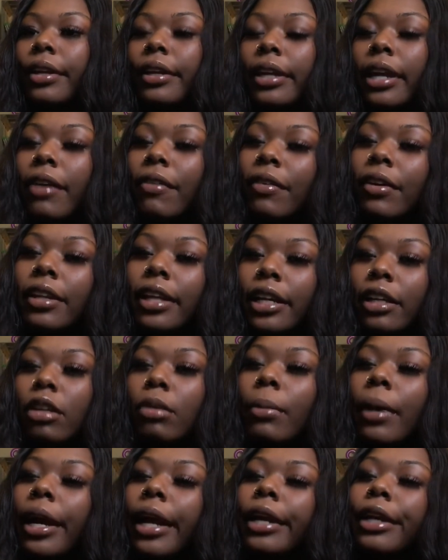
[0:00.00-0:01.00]
never let
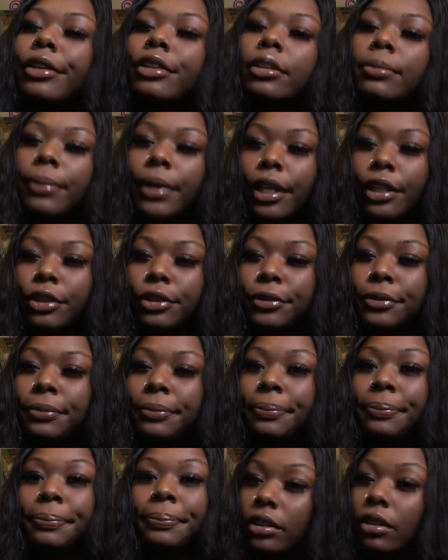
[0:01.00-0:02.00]
nobody disrespect you.
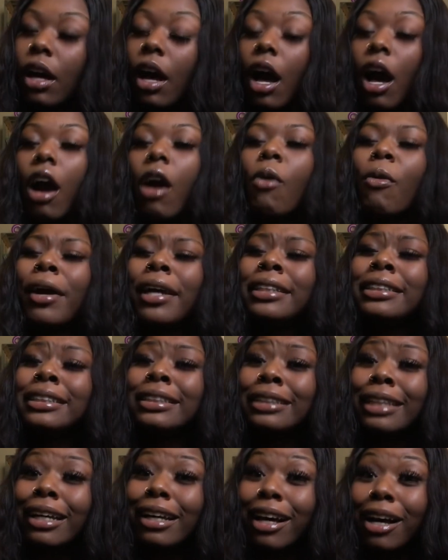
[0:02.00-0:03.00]
Always
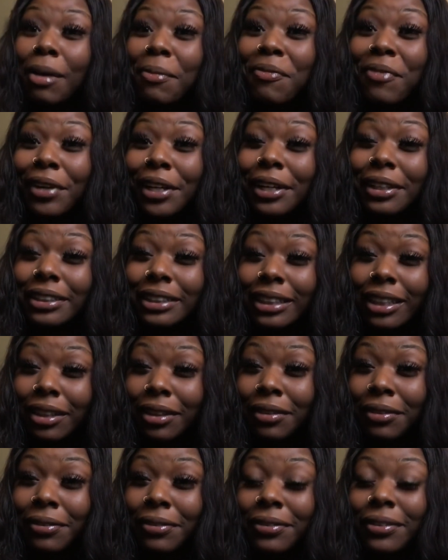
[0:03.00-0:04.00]
stick up for
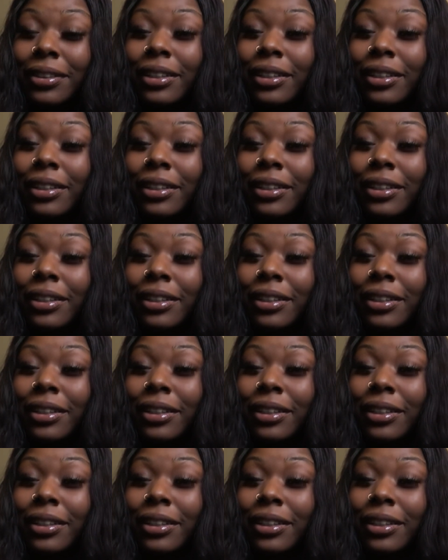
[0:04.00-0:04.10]
yourself.